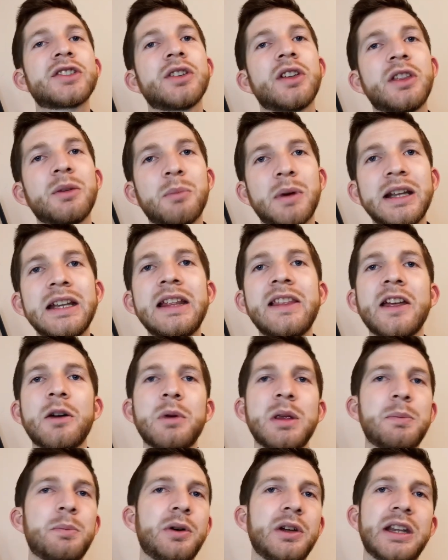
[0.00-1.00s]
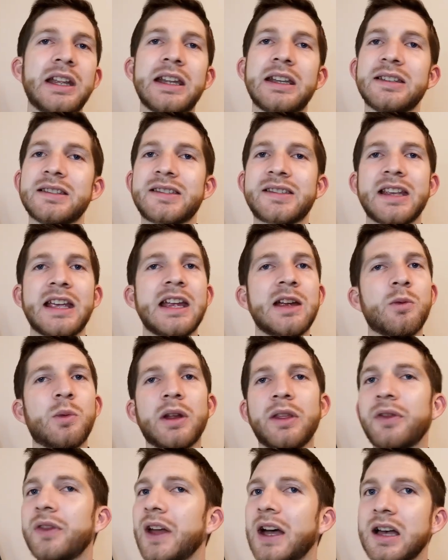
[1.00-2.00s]
So the money that we put in, say
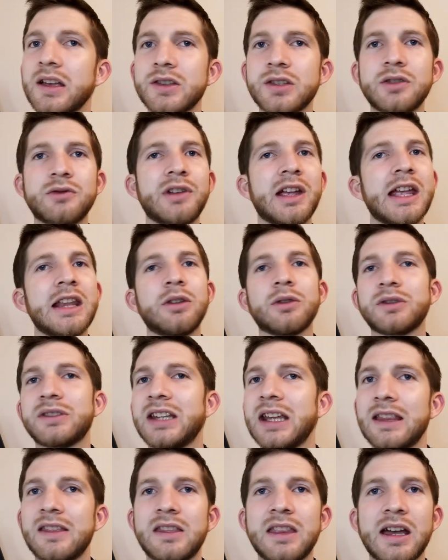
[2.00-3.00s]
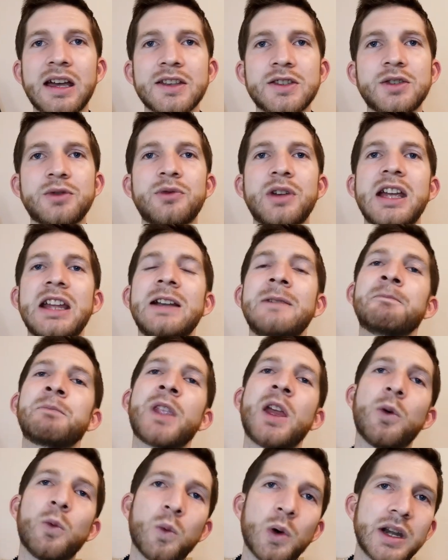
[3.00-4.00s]
1,000 Rand or 10,000 Rand,
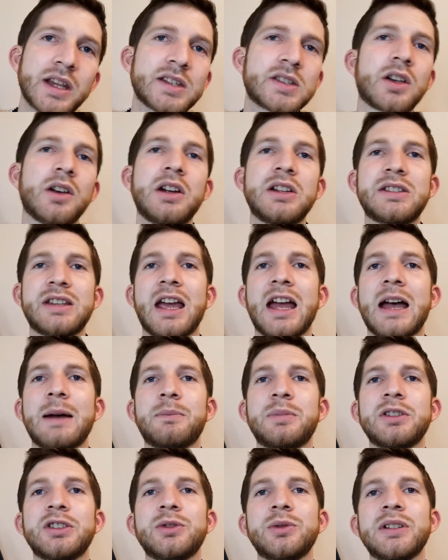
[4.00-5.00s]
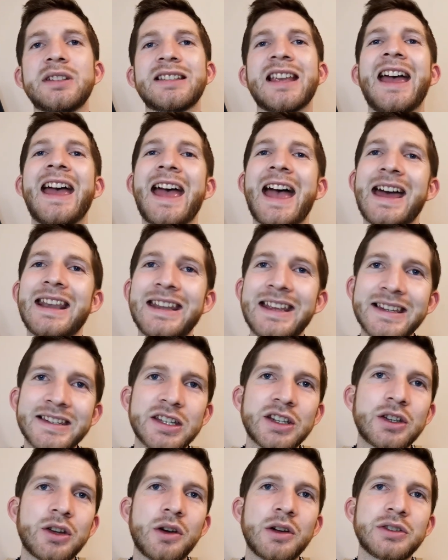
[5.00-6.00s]
what is going to happen to it? And
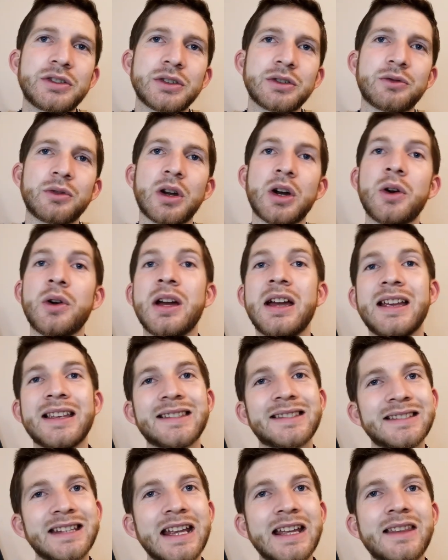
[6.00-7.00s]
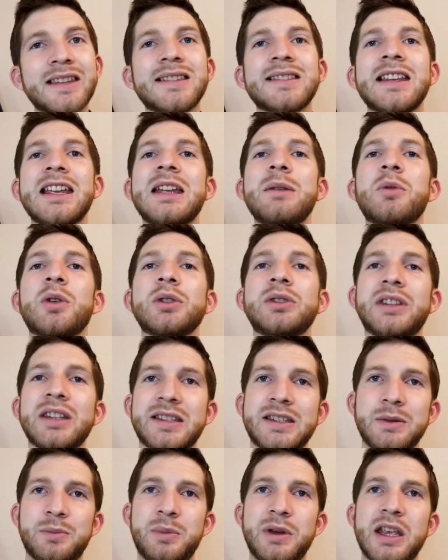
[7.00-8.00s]
is it going to grow, stay the same or
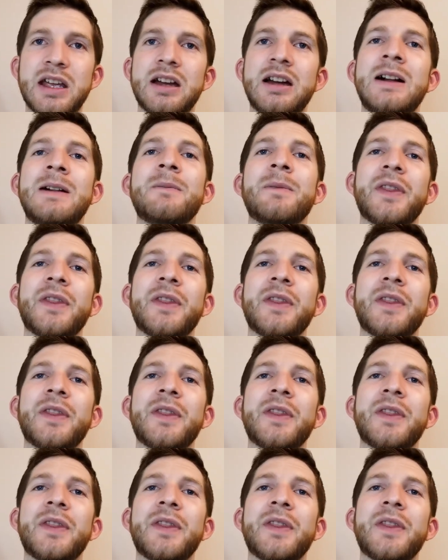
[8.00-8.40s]
disappear?